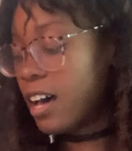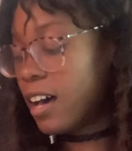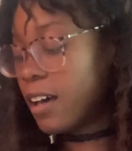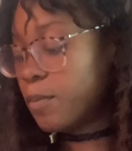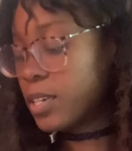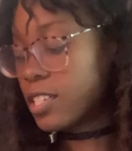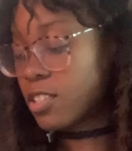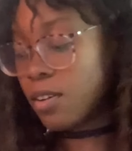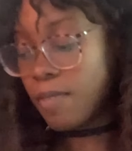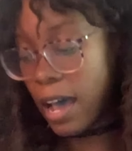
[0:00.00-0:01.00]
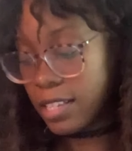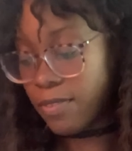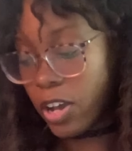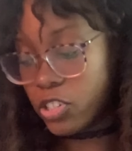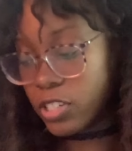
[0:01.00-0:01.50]
because it's not fast
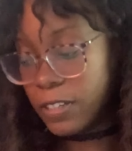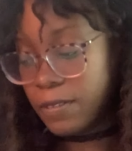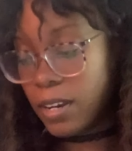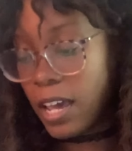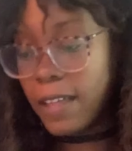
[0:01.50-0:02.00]
fashion.